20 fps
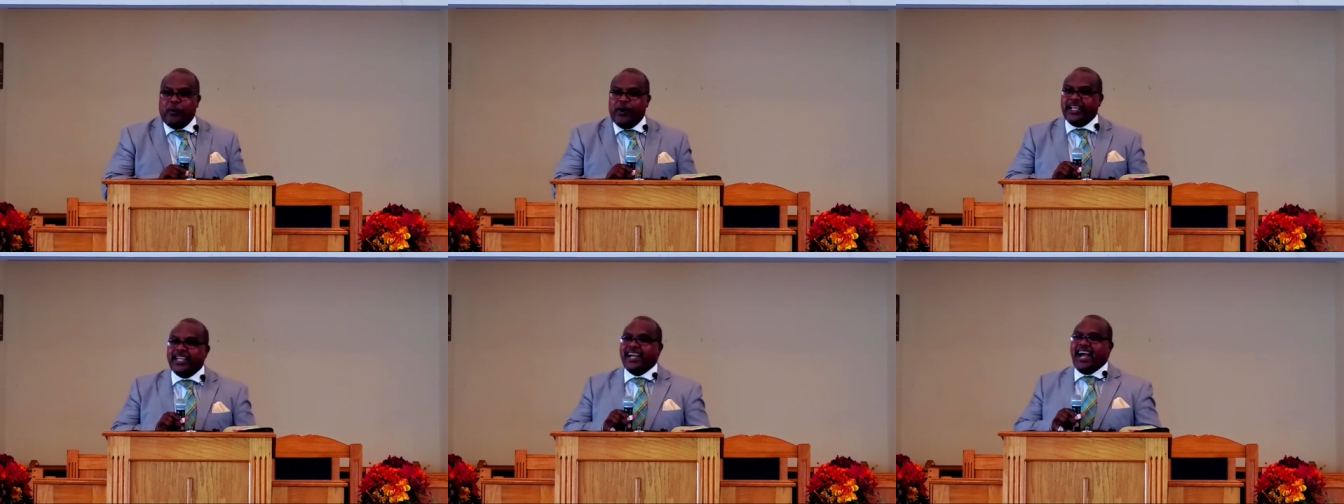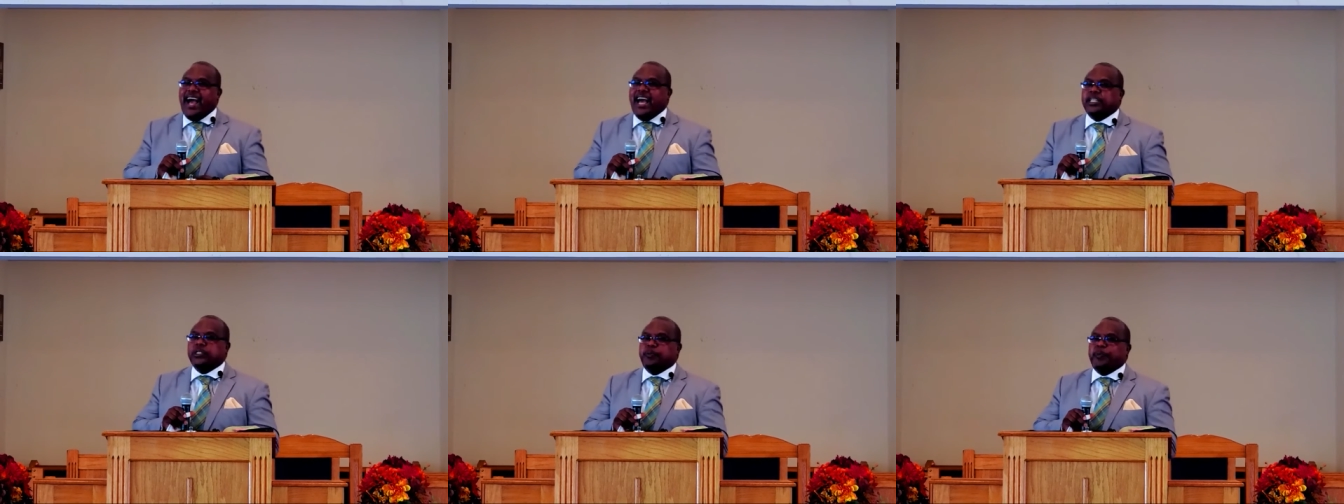When
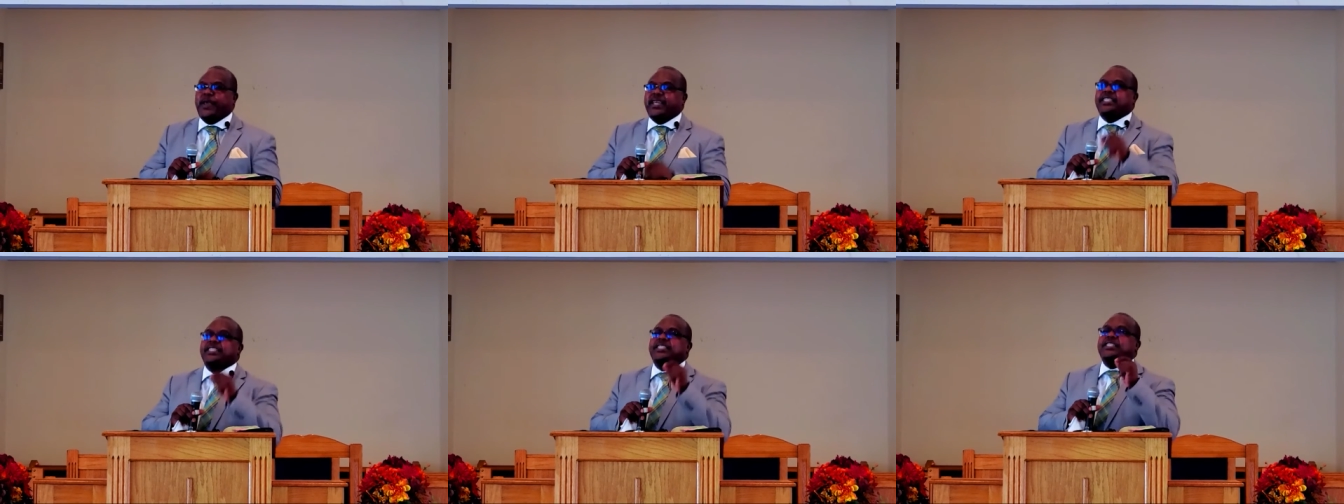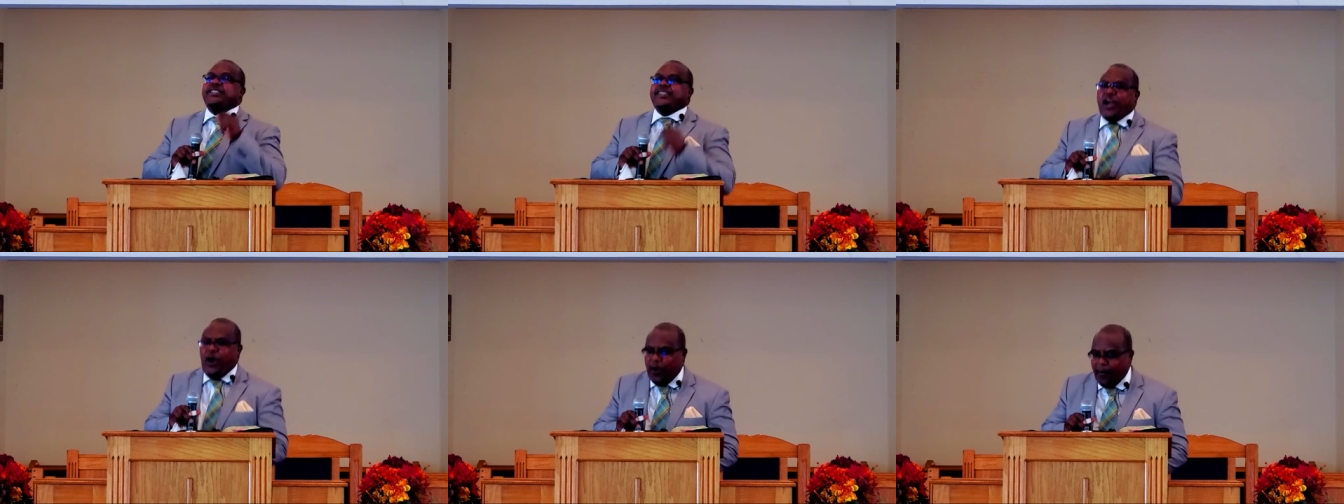God speaks,
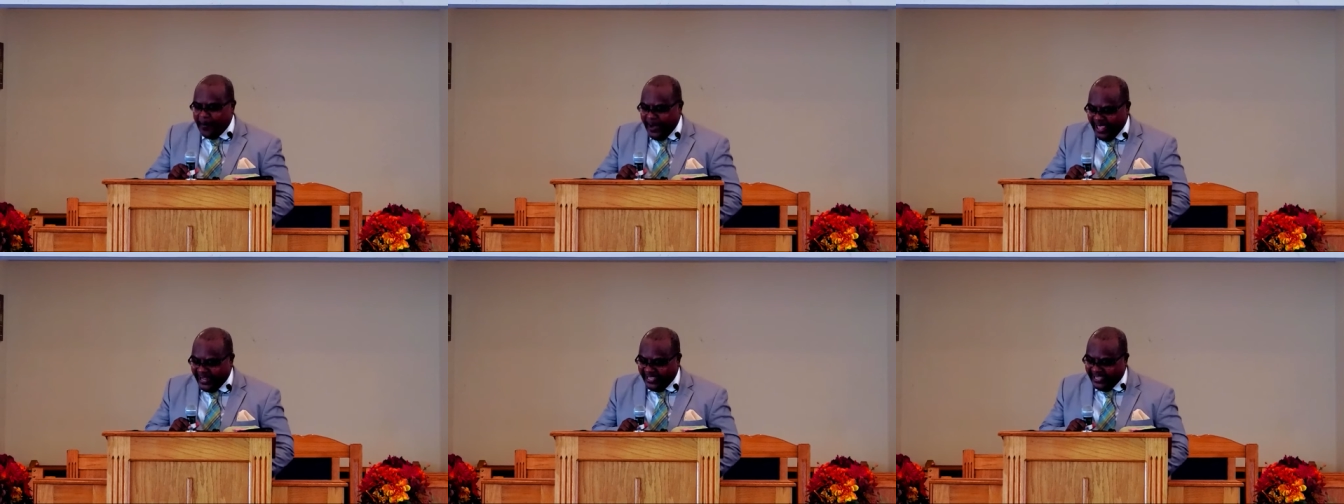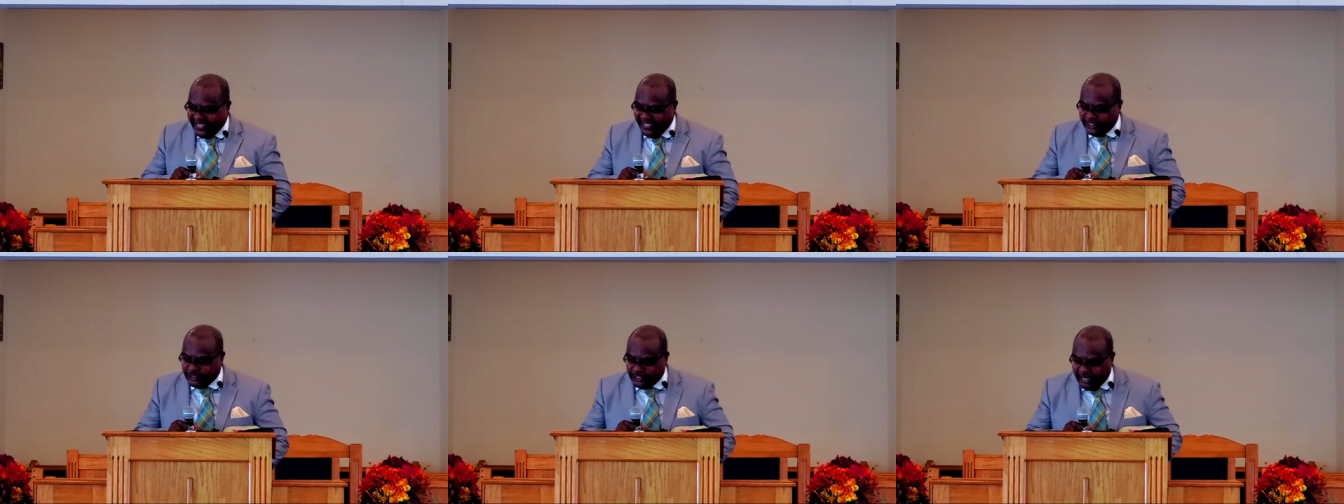nobody can